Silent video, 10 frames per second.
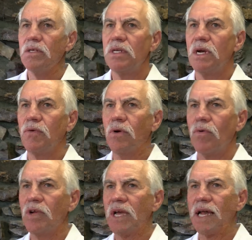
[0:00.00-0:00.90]
Yeah,
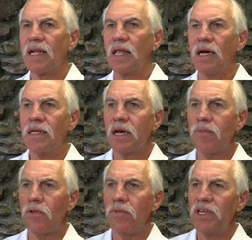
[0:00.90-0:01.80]
we got a
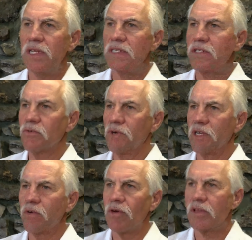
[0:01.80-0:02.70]
couple of meetings a
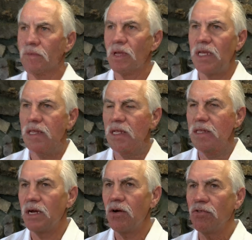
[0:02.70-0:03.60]
week with them.
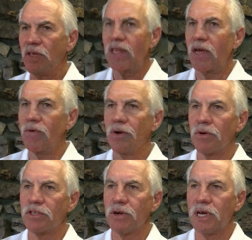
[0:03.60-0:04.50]
The whole thing that we
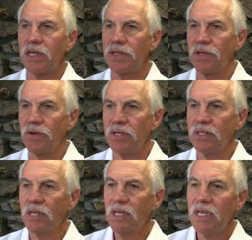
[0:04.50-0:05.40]
were trying to do
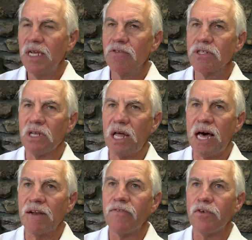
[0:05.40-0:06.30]
is it was a
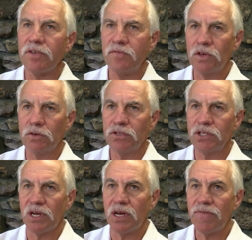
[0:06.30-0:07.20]
lot of review
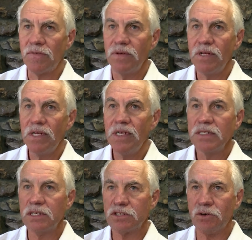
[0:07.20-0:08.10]
stuff,
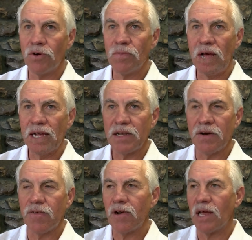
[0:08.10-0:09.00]
just going back over,